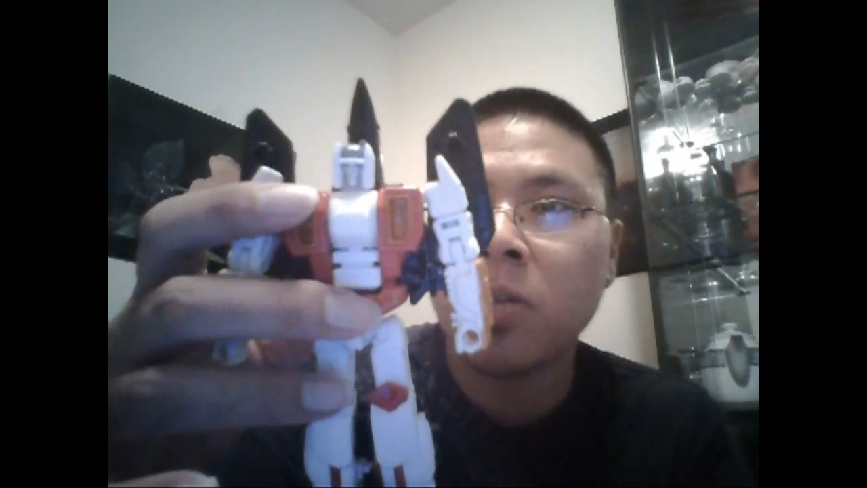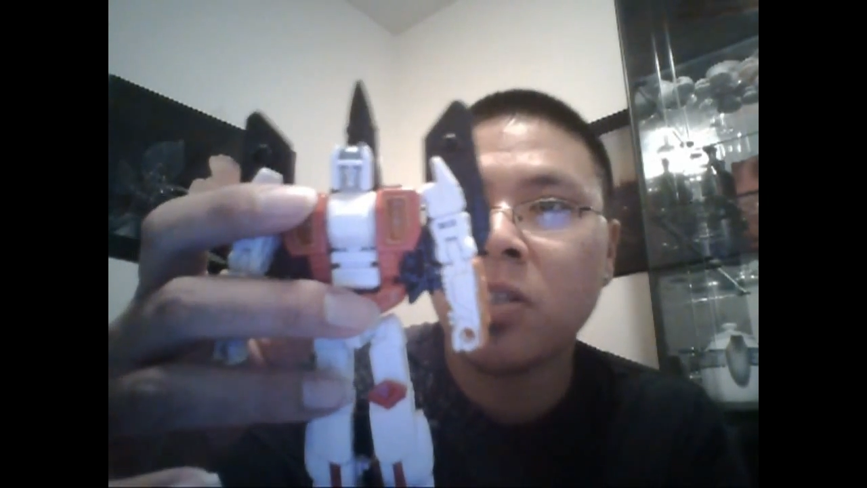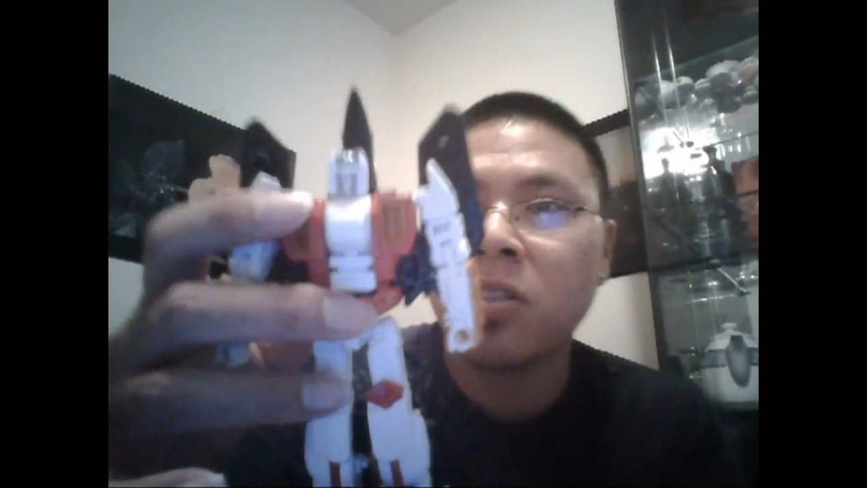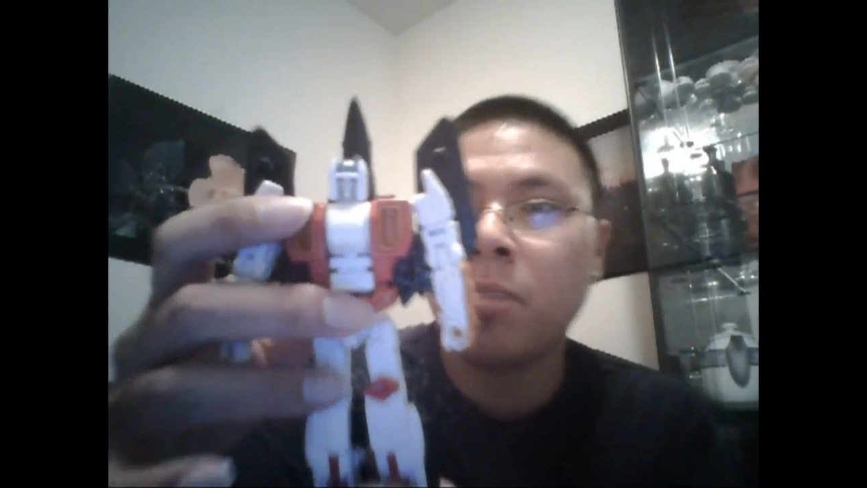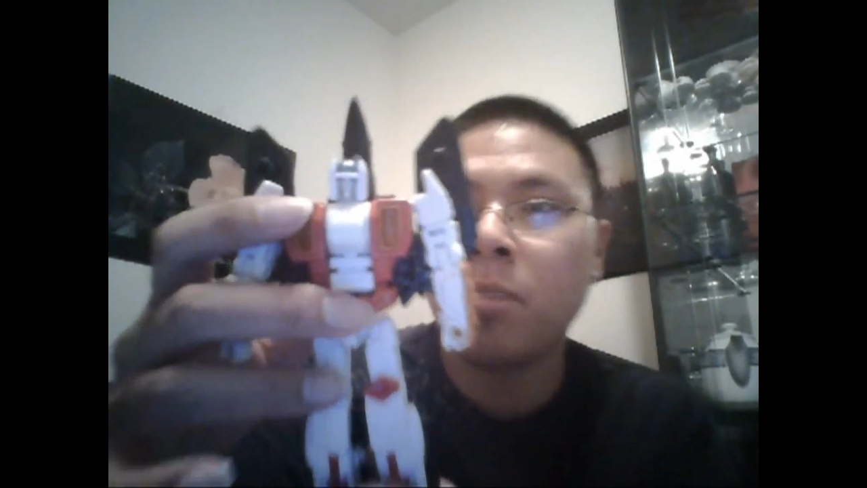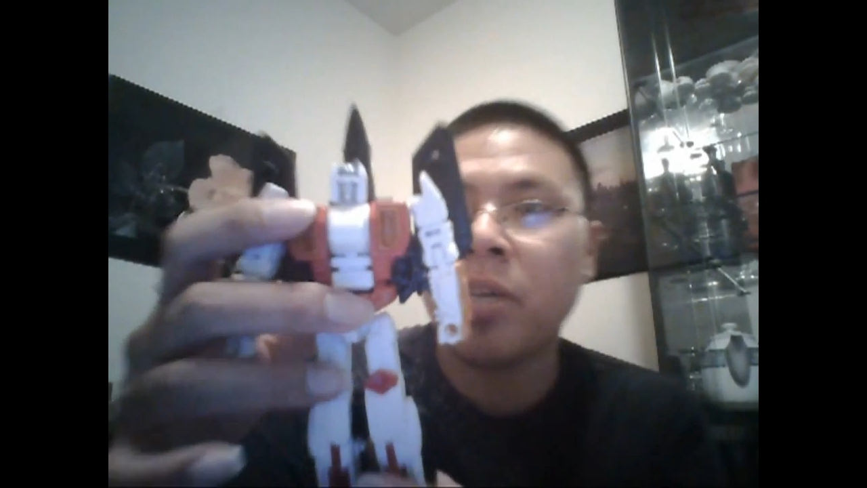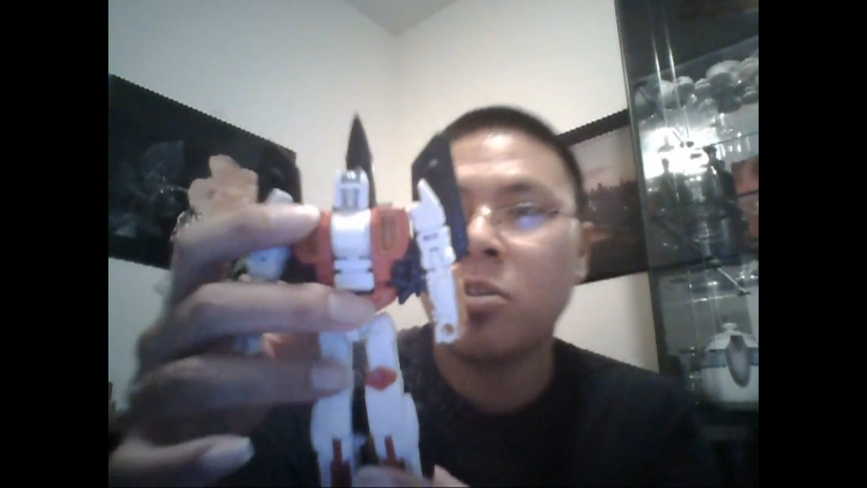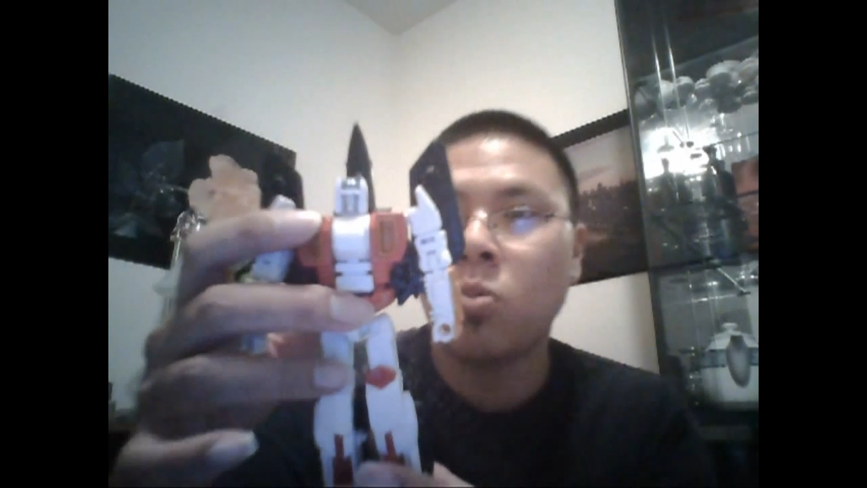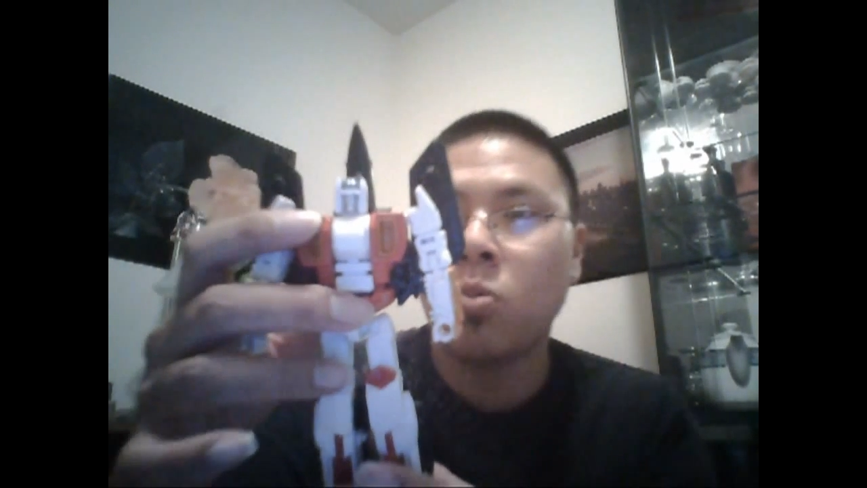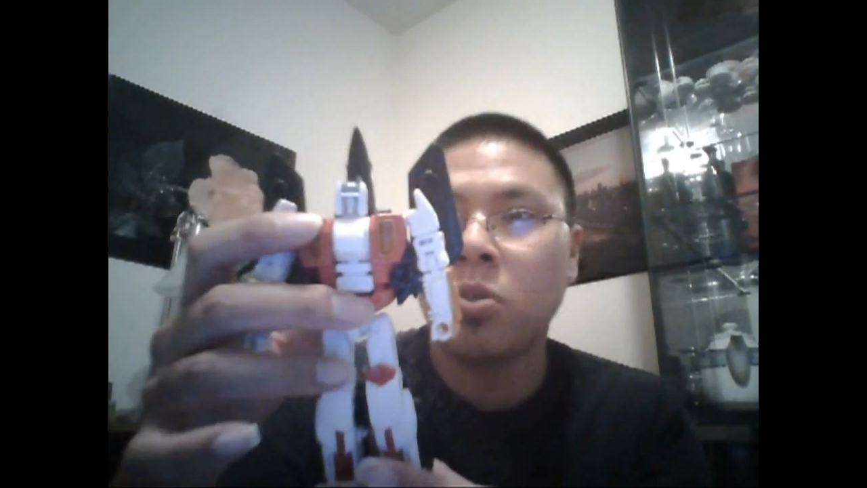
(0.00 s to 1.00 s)
these
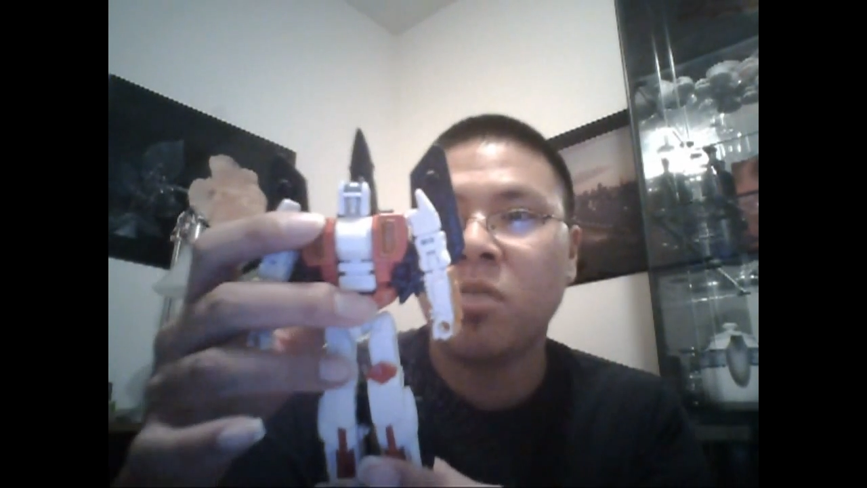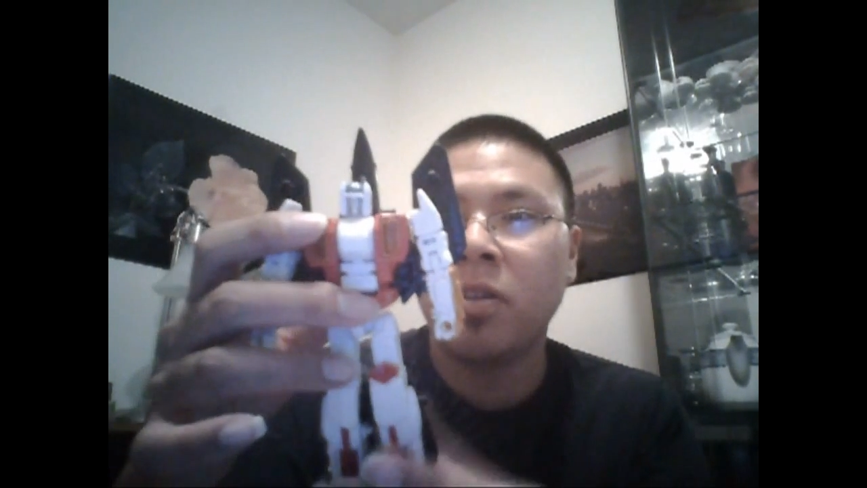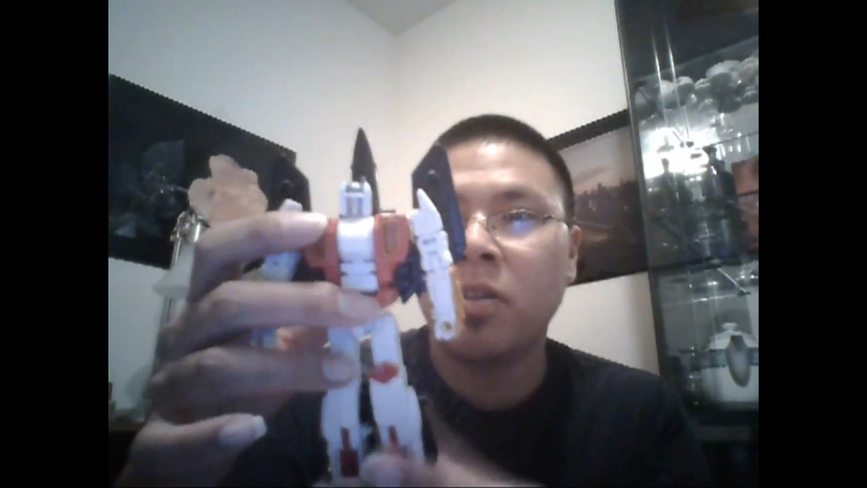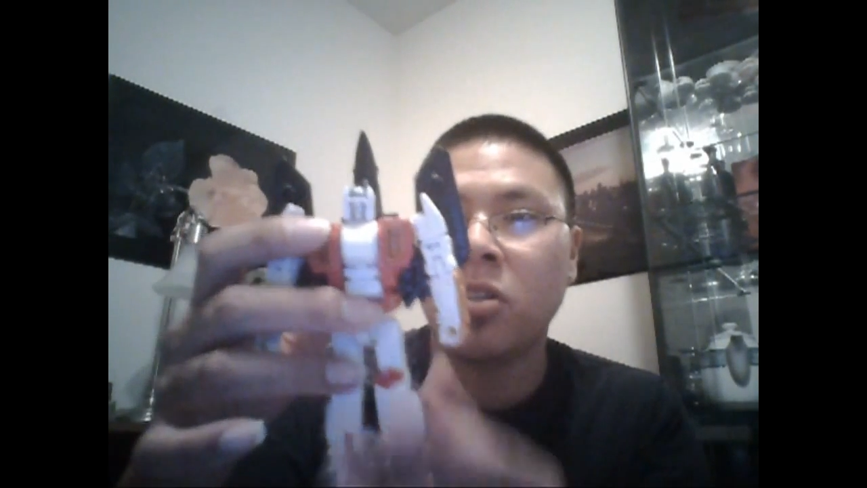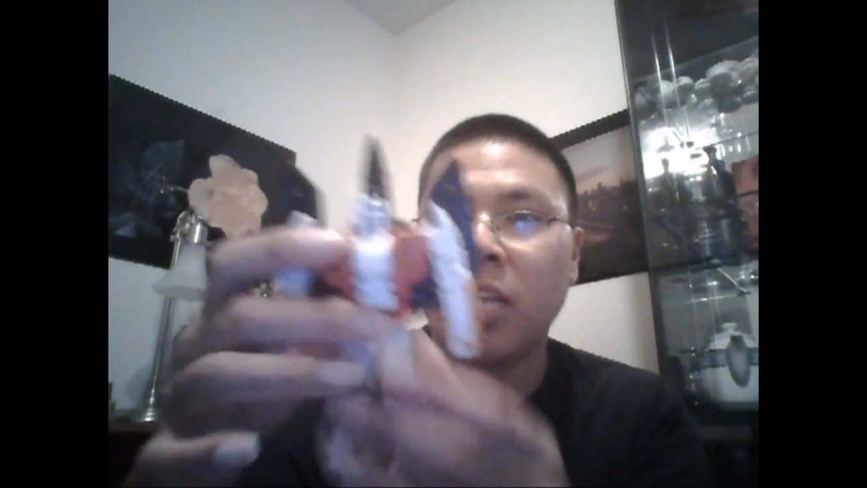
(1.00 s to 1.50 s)
Combiner Wars figures.